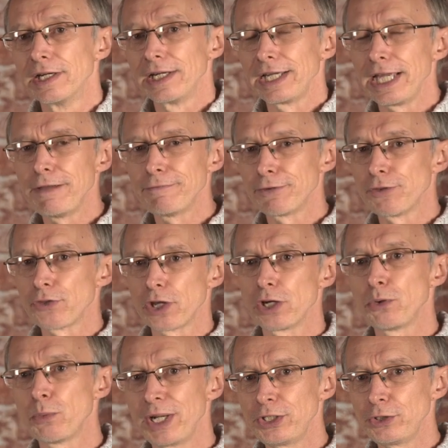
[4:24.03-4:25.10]
even
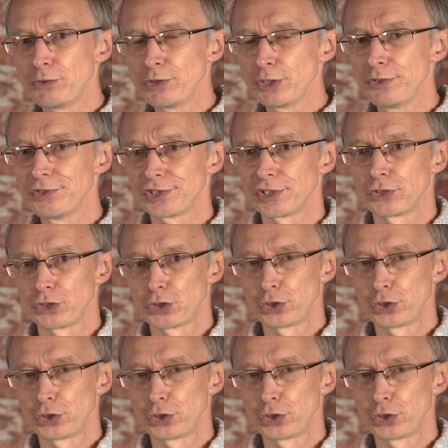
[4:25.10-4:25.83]
though when you use a